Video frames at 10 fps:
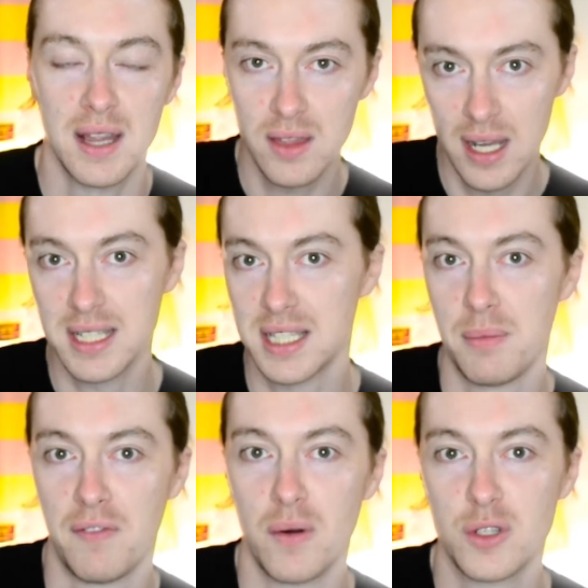Like I said
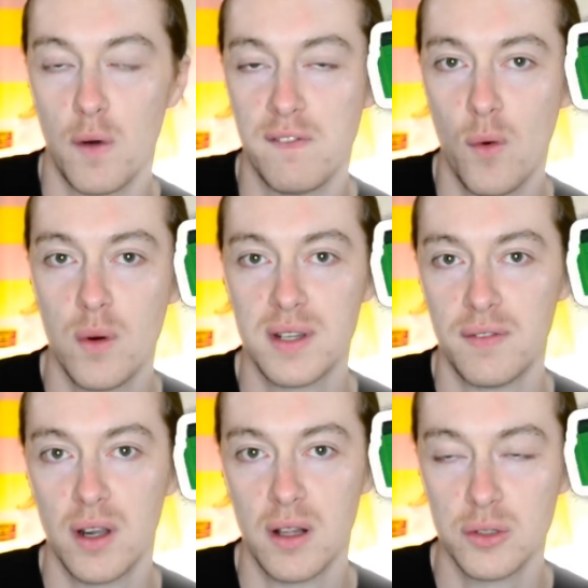before, it's got 4
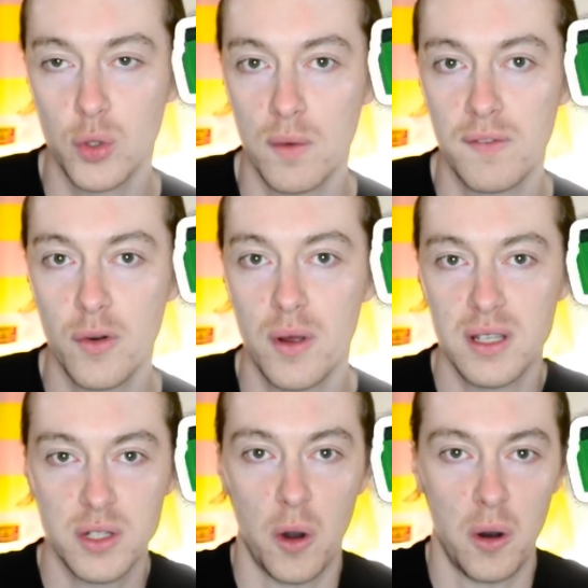different colours going through it.
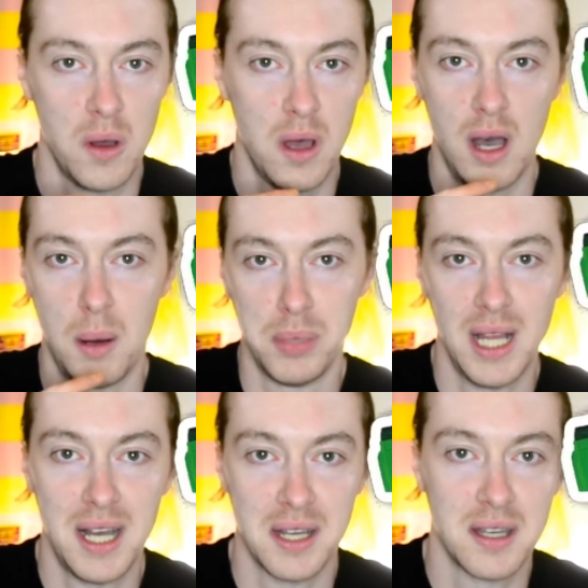It's got a
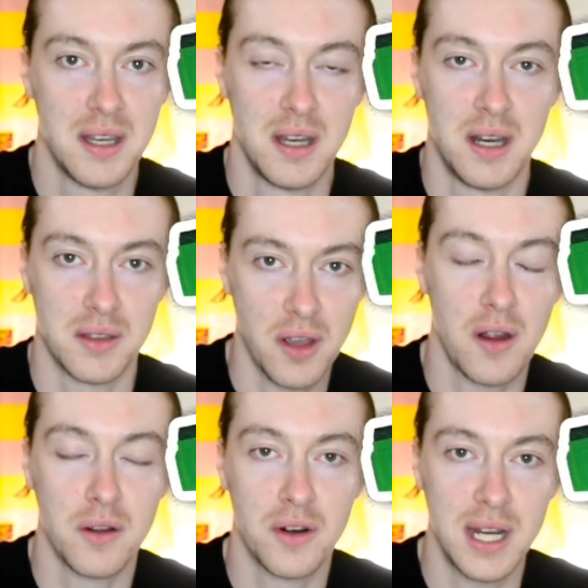black, a
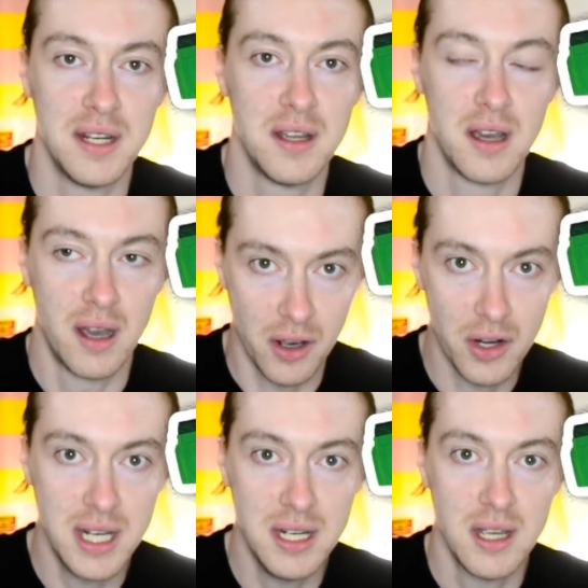dark green, a
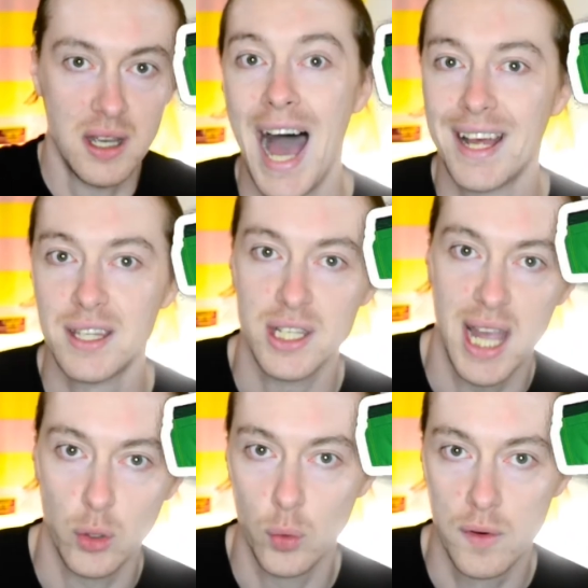green, and
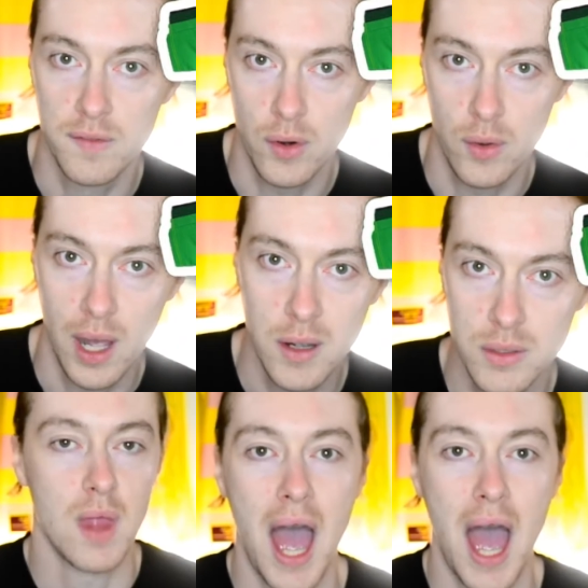yellow throughout.